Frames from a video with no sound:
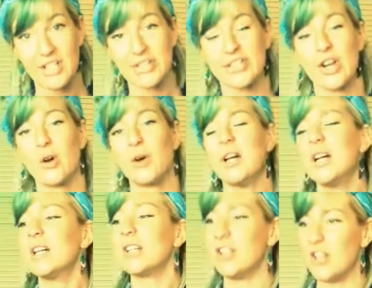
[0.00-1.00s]
So,
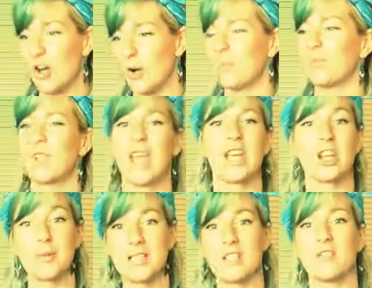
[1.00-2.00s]

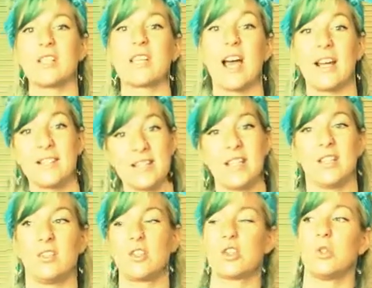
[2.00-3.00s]
cannabis even ties
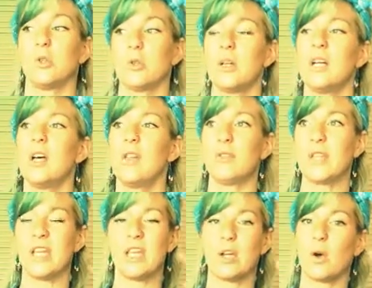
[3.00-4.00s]
into
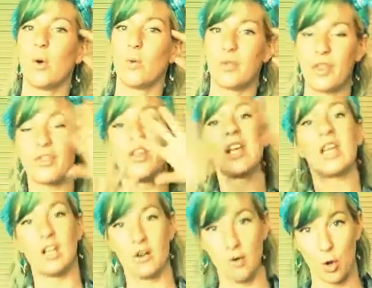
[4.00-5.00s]
the thinking
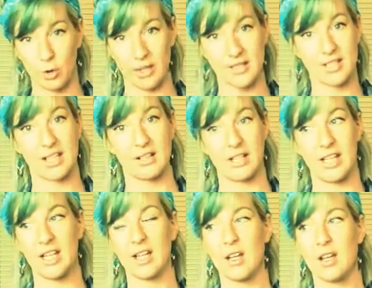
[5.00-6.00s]
of
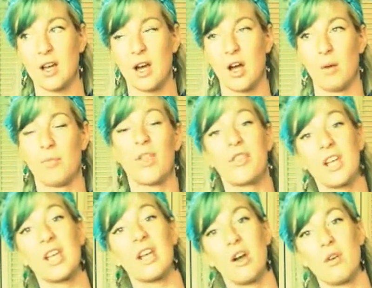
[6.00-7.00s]
holistically, the
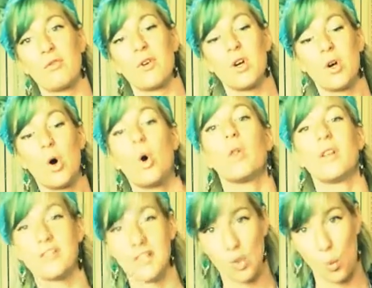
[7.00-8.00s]
thinking of
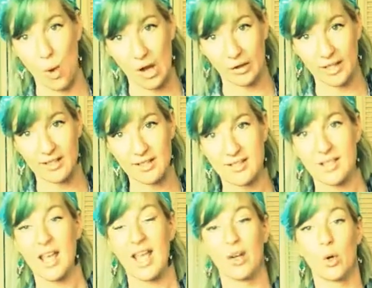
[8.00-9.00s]
holistic wellness
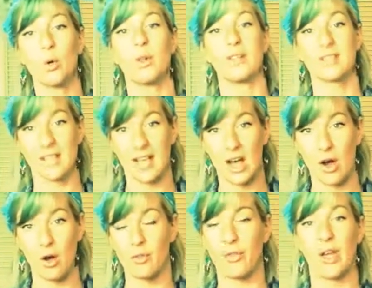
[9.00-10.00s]
and holistic
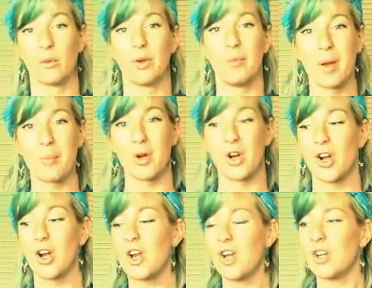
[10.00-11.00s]
health. And remember,
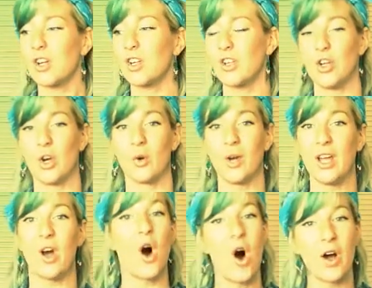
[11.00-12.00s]

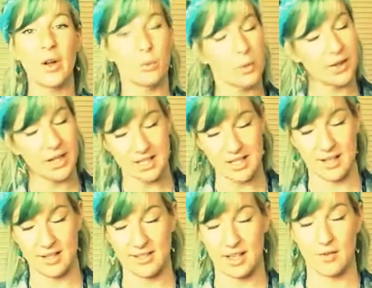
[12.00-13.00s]
it really
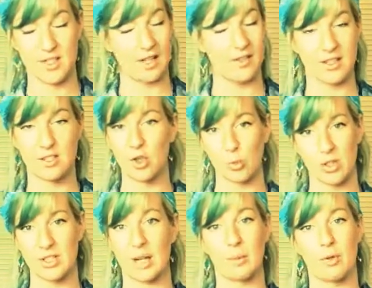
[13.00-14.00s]
does, I've said this
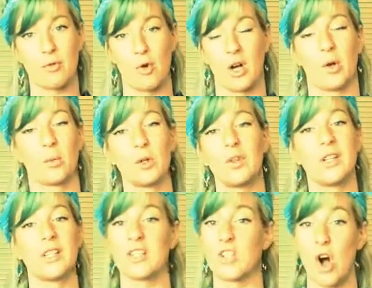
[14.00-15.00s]
numerous times before, it really
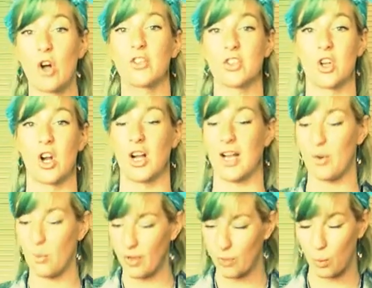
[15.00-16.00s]
does all start
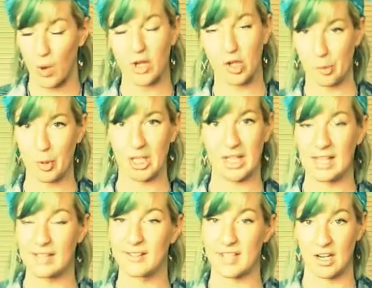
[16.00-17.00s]
with what you're putting
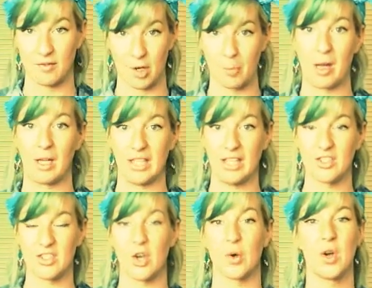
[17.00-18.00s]
inside of your body.
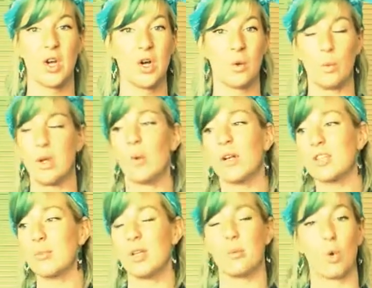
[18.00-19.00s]
So we want to
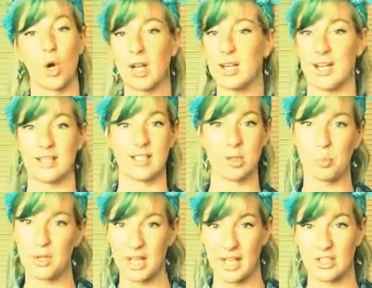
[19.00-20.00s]
be more connected to
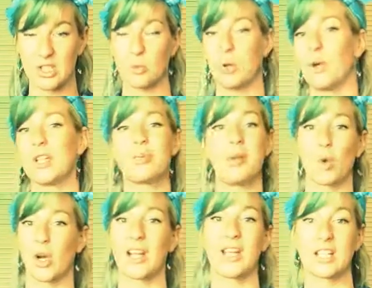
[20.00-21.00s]
plants. We want to be
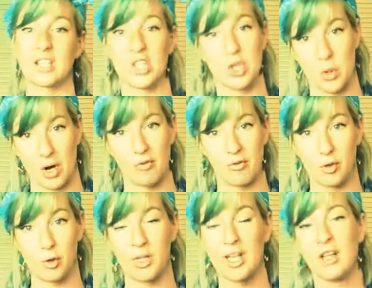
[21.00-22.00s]
more connected to our
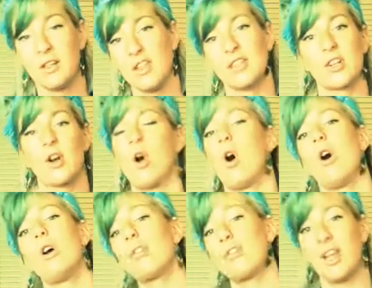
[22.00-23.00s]
food. These are
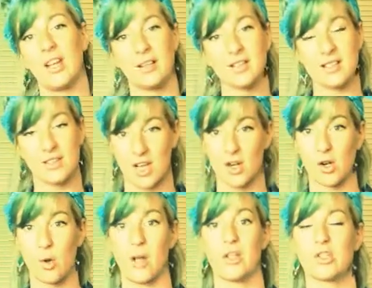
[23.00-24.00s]
all things that are
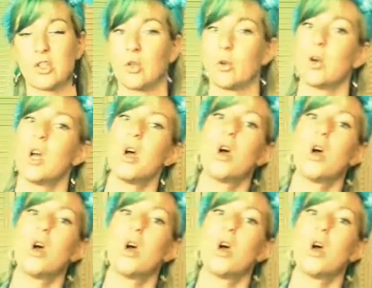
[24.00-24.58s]
going to